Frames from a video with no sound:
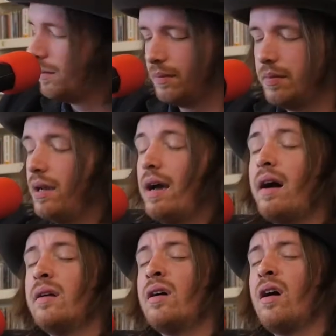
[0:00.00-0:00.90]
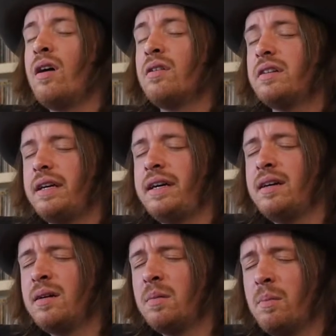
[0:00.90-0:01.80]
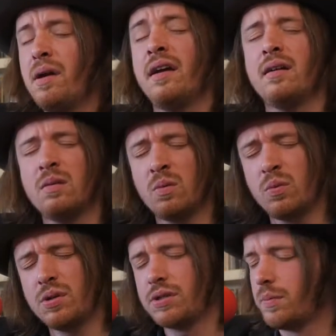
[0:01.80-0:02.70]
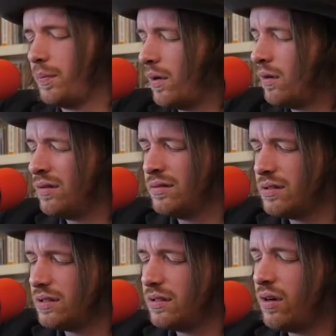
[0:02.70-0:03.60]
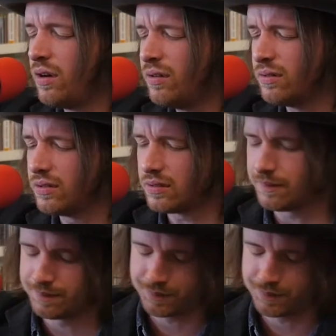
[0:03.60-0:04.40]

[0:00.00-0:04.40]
But how long can a man wish upon the stars